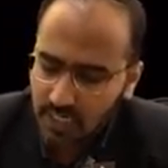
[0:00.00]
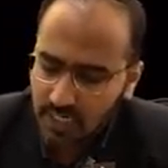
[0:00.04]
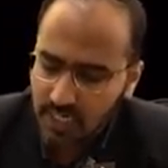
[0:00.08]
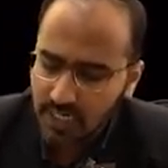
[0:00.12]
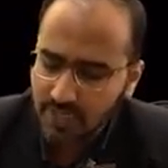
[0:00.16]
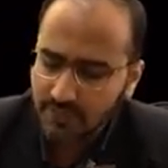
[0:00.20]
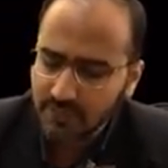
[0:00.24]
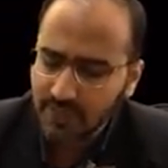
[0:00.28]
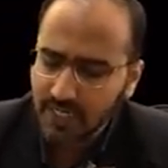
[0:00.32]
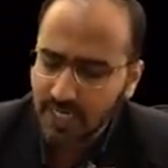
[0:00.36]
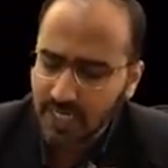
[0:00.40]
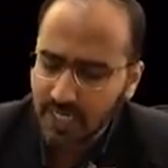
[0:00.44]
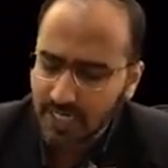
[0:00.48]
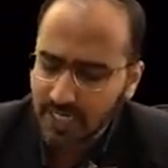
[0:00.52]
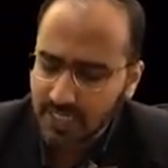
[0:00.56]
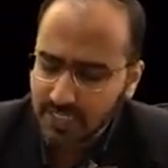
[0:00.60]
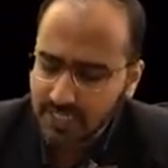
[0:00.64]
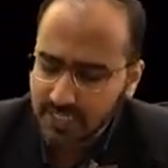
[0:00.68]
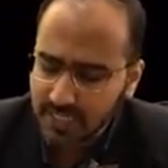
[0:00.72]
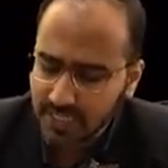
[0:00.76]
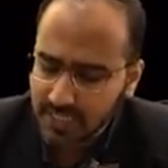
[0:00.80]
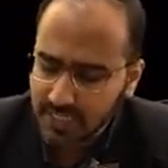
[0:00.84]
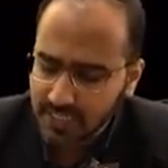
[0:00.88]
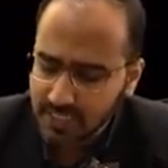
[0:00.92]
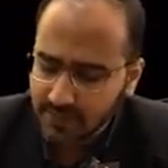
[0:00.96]
If the
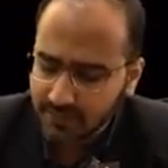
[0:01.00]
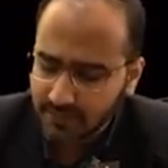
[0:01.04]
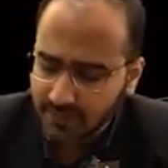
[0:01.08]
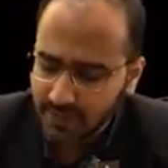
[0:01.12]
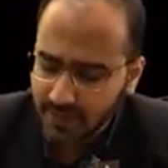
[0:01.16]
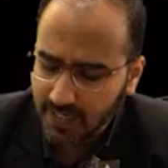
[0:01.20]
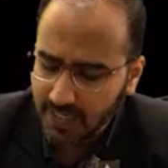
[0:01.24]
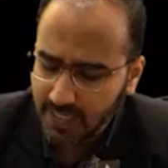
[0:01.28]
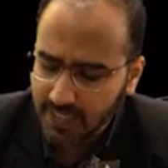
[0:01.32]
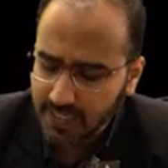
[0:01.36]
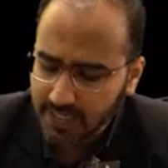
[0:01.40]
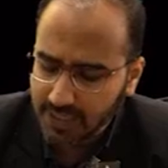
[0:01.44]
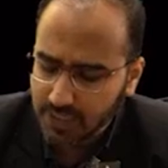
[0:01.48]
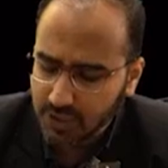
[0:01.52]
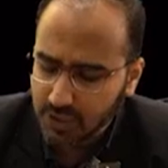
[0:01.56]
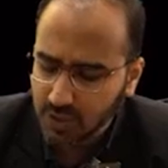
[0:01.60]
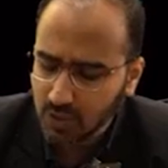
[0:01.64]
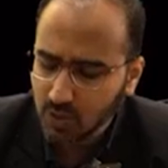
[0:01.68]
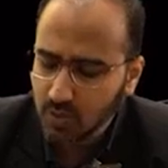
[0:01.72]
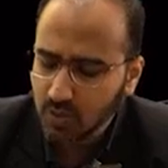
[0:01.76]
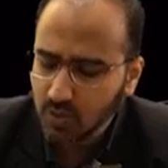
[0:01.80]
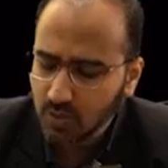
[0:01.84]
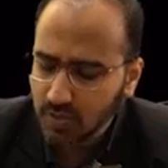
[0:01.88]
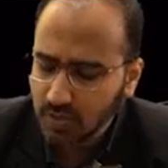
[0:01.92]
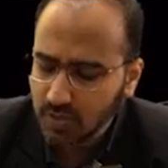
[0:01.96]
anesthetist fails
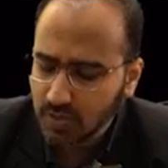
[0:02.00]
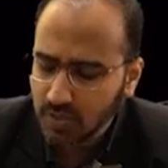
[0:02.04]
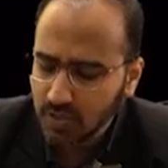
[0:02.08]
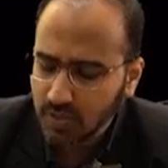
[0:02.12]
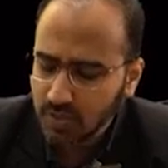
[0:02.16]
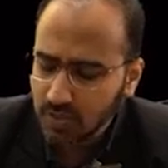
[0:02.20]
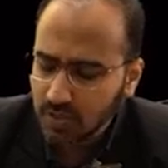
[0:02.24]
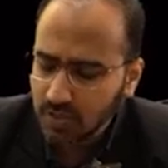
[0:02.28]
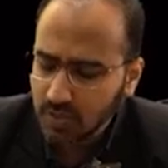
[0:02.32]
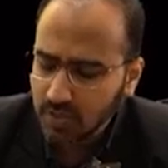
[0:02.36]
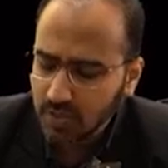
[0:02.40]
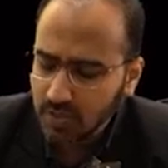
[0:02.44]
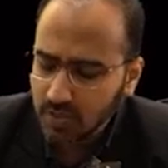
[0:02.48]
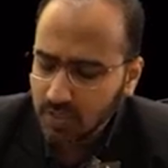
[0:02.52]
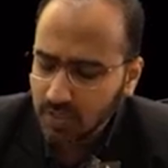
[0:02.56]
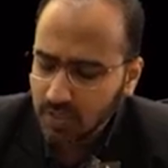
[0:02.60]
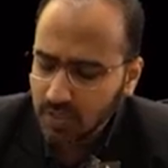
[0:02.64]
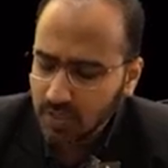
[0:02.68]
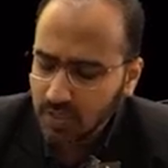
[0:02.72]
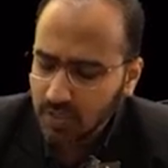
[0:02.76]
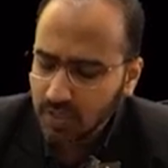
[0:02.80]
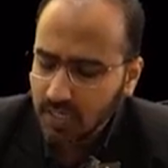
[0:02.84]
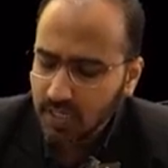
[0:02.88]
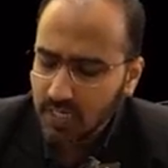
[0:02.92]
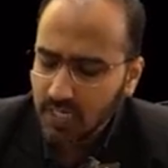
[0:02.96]
to
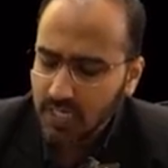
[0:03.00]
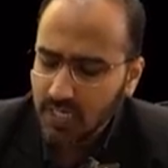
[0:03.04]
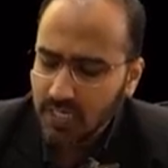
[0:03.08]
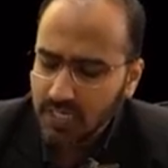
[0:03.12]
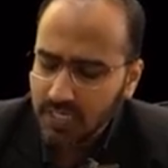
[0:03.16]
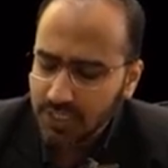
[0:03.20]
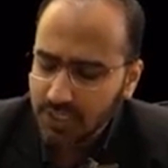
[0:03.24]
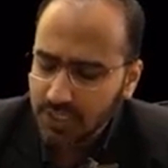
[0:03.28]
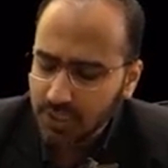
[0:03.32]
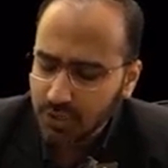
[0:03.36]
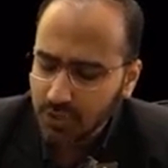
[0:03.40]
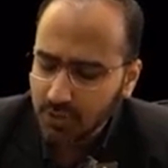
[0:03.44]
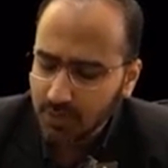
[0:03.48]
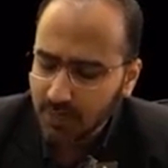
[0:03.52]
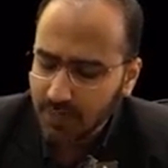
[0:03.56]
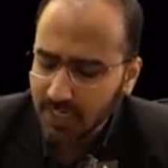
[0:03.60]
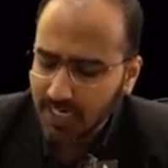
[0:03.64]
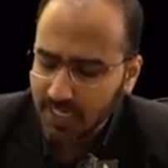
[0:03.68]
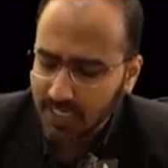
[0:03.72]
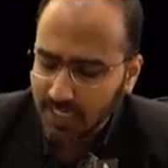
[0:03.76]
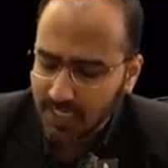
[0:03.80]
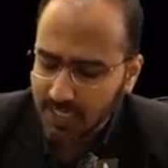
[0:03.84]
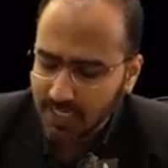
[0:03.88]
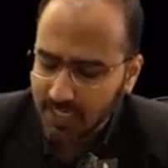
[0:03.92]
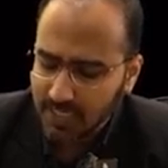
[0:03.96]

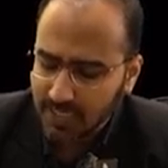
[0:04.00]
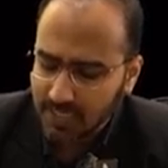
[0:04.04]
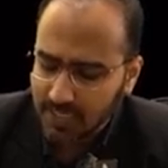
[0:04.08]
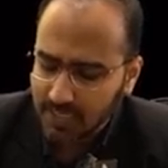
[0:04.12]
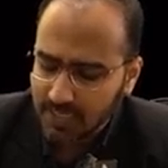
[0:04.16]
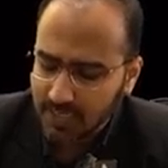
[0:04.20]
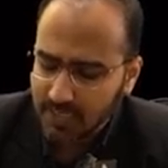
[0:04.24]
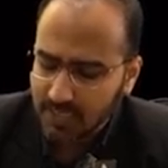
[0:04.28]
intubate.